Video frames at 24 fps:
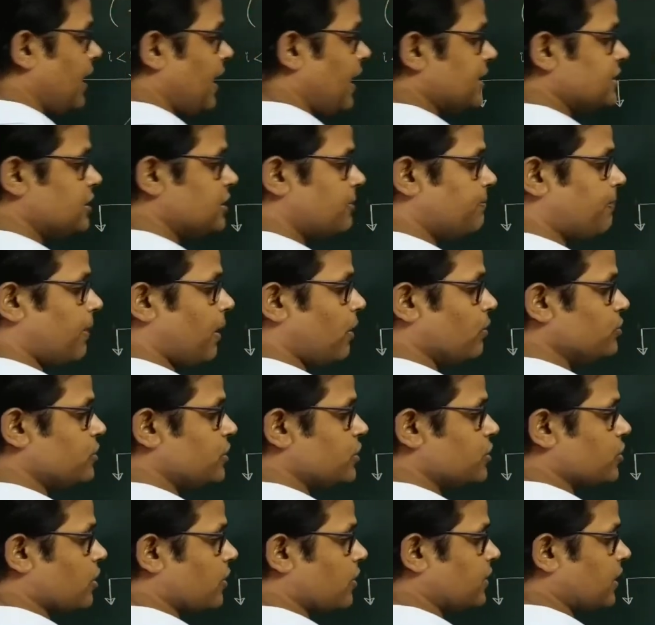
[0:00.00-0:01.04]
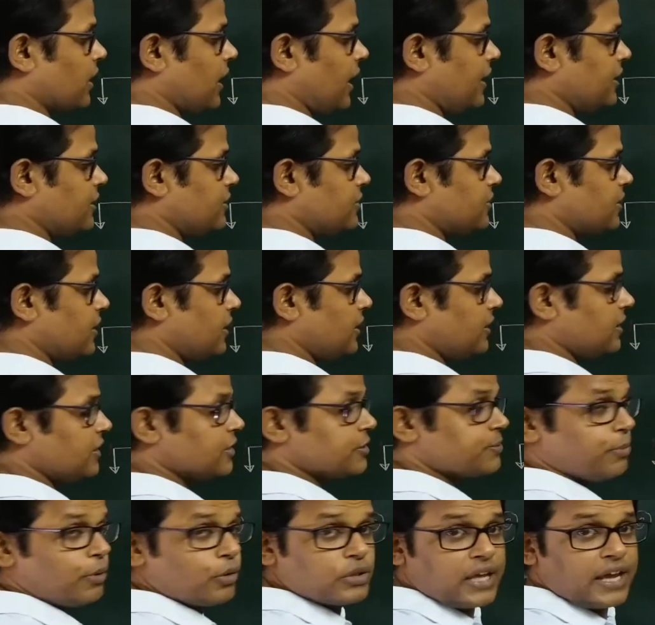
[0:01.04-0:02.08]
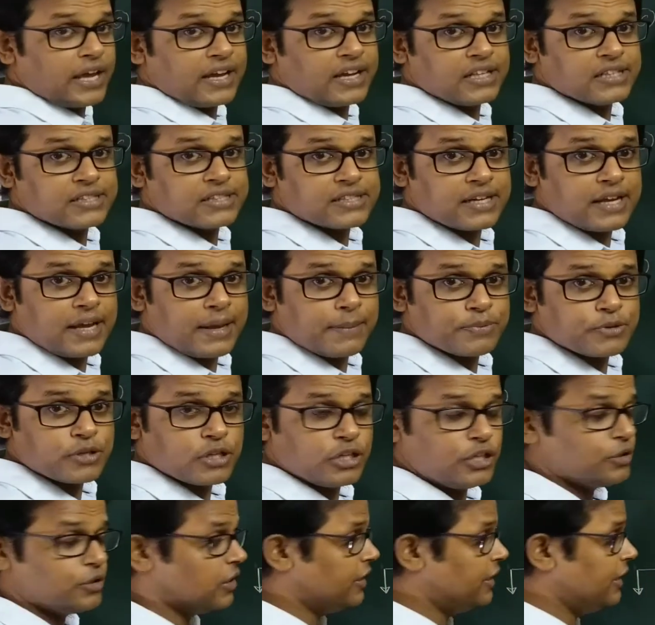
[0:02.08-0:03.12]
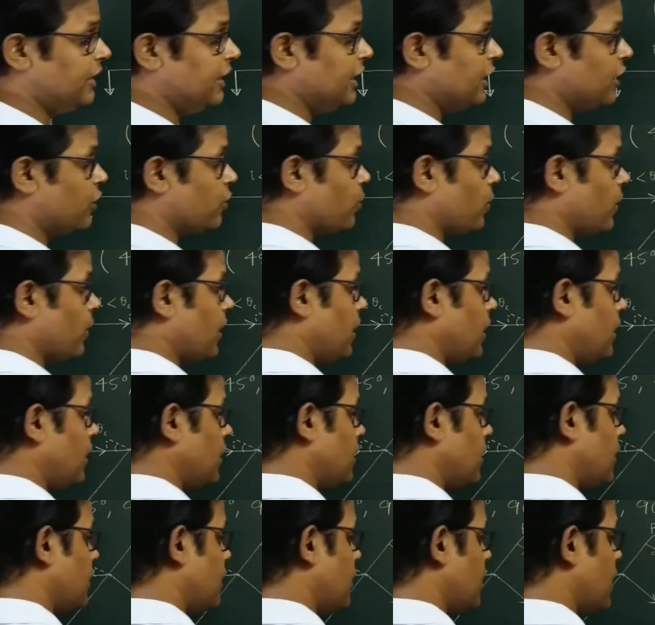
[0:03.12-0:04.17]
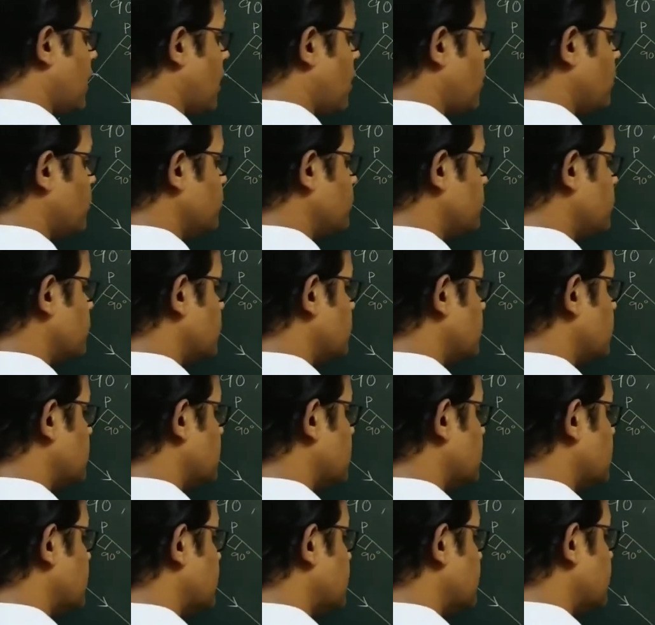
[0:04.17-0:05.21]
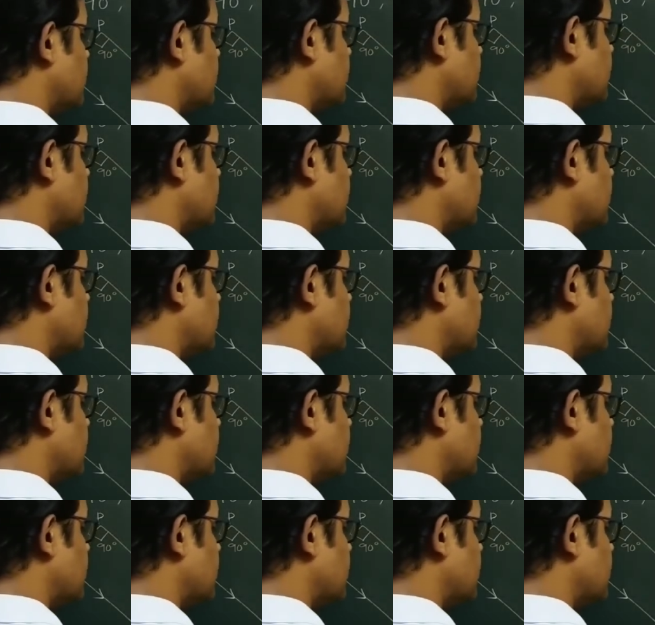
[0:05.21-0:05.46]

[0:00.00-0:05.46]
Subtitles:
As it bounces off the light ray, these both angles are absolutely equal. Now the